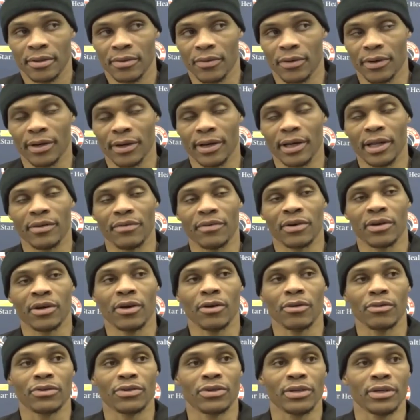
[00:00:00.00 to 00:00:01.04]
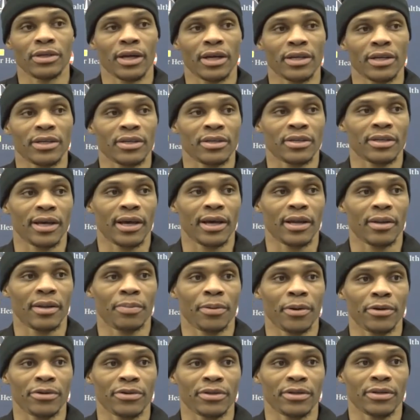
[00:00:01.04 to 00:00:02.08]
one hell of a coach, not just that, a
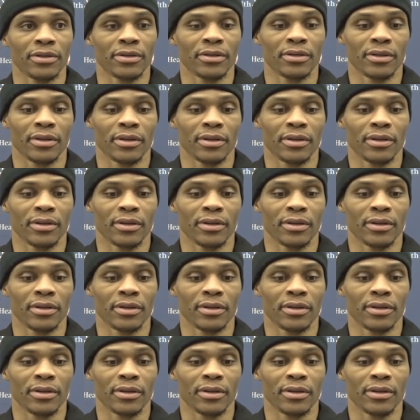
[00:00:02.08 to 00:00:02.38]
person,